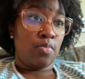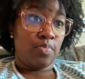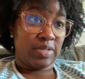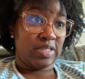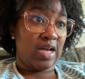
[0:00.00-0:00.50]

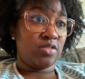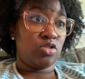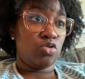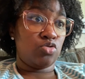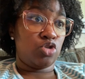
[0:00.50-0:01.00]
besides
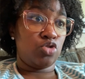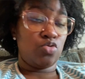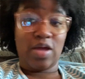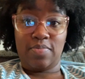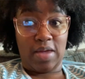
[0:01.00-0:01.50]
those two
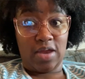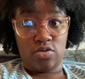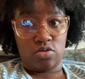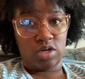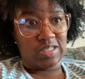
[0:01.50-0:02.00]
and
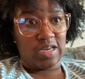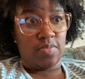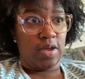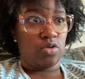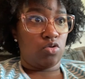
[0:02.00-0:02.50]
Pandora because I need
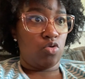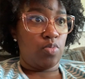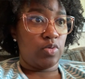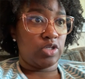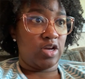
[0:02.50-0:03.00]
Pandora
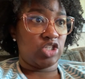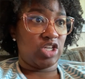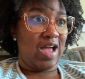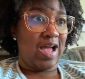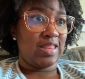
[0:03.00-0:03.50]
open, which I actually
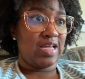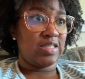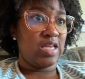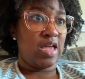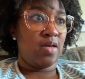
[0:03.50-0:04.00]
hide
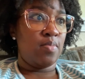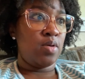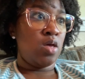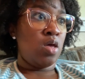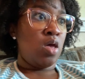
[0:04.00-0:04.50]
that tab.
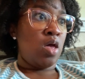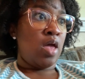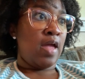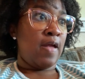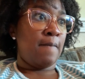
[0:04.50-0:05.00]

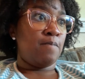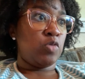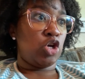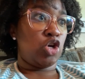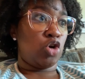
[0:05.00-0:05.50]
And
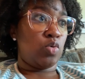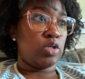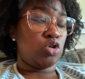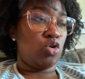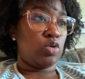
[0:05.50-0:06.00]
your girl
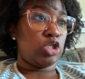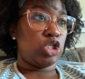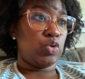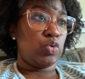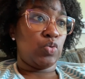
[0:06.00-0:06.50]
is going
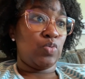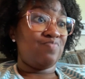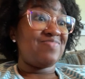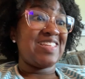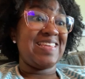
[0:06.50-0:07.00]
to
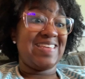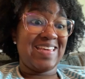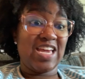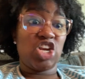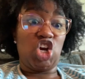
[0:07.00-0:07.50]

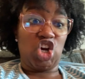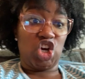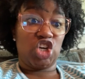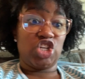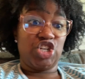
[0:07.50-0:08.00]
get
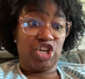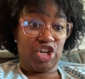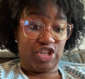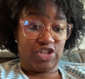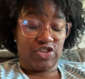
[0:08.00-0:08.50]
her
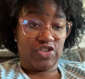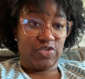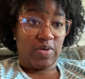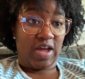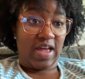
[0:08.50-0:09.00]
done,
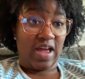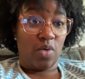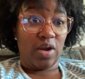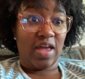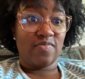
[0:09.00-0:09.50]
okay? I
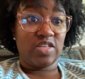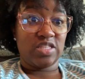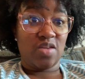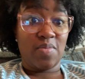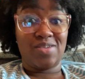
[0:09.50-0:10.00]
want to have these
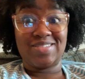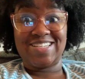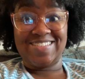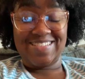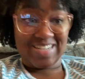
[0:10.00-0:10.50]
emails
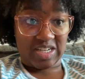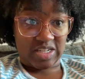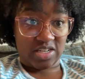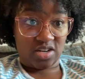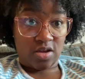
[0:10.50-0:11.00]

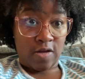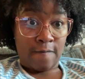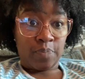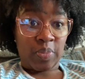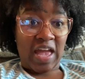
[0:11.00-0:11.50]
done.
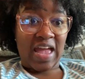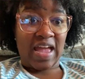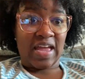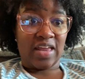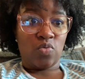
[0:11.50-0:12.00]

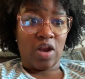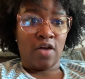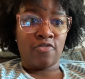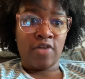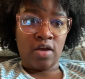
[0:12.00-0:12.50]
And what I
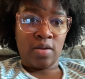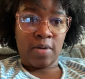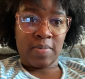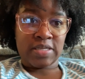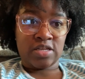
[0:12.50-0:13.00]
found
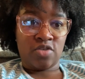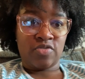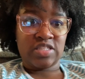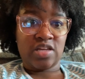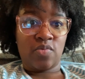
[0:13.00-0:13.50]
about myself
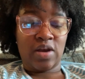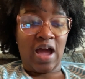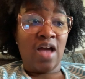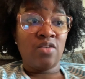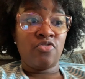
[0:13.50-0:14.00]
is that when
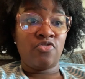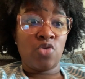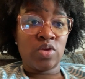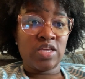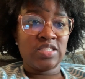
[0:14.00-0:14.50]
I
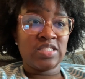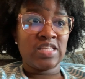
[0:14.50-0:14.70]
focus,